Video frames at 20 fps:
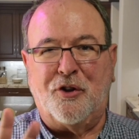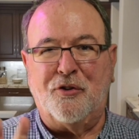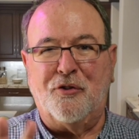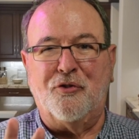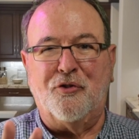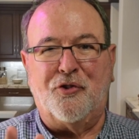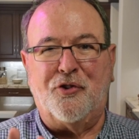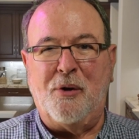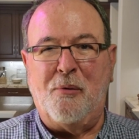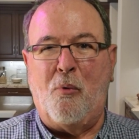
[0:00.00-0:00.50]

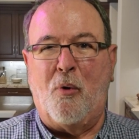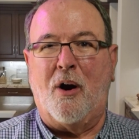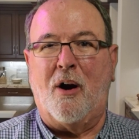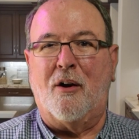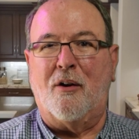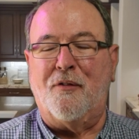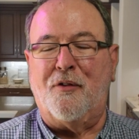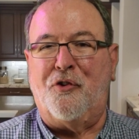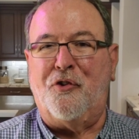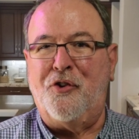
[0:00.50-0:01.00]

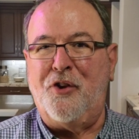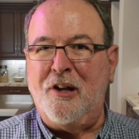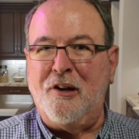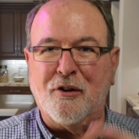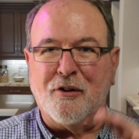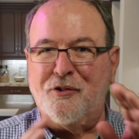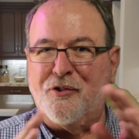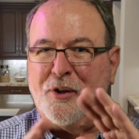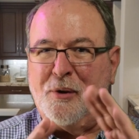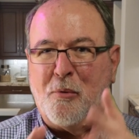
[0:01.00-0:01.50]

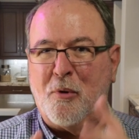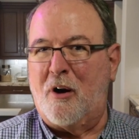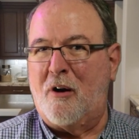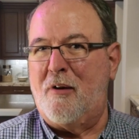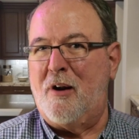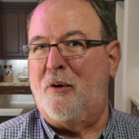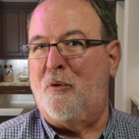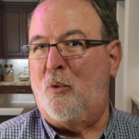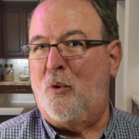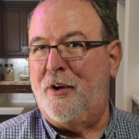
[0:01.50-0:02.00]
Centered somewhere
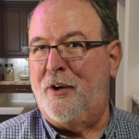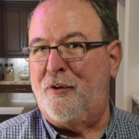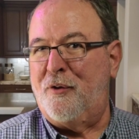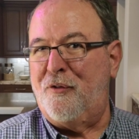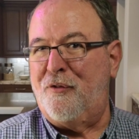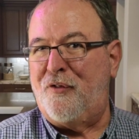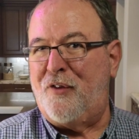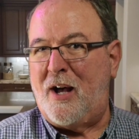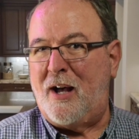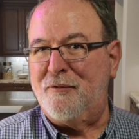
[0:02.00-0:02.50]
around
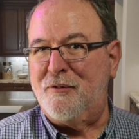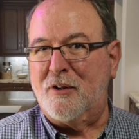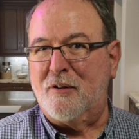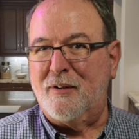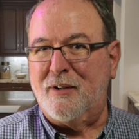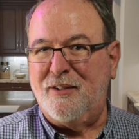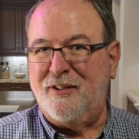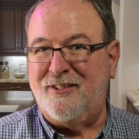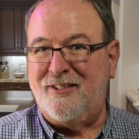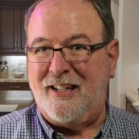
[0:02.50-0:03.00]
105
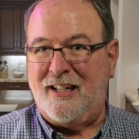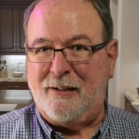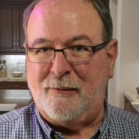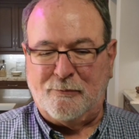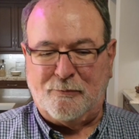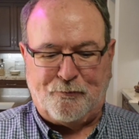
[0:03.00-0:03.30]
degrees C.